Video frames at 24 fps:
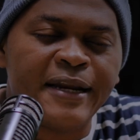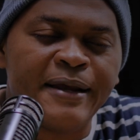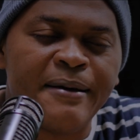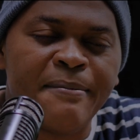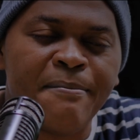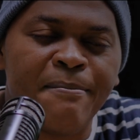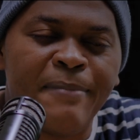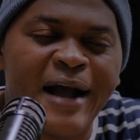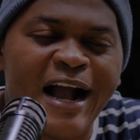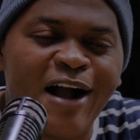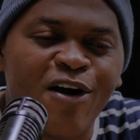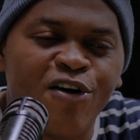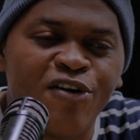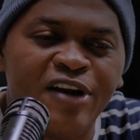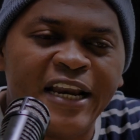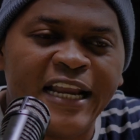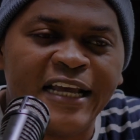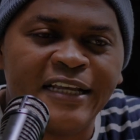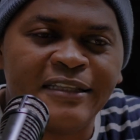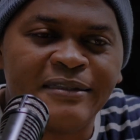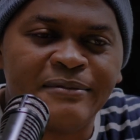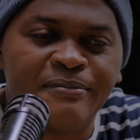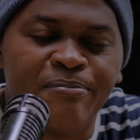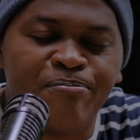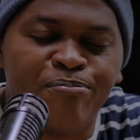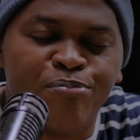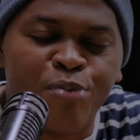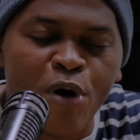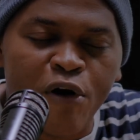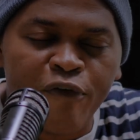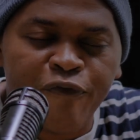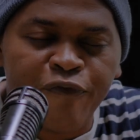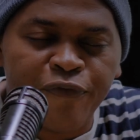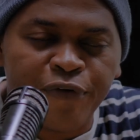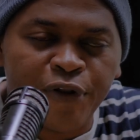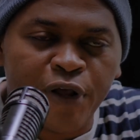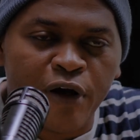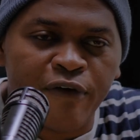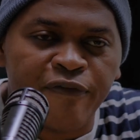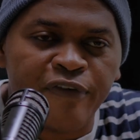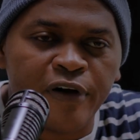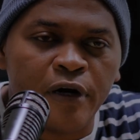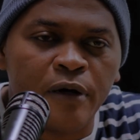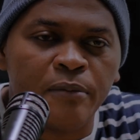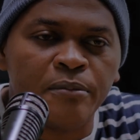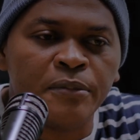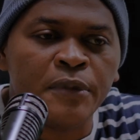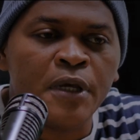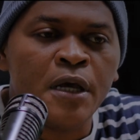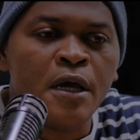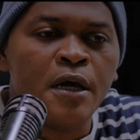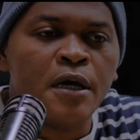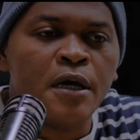them by connect both of them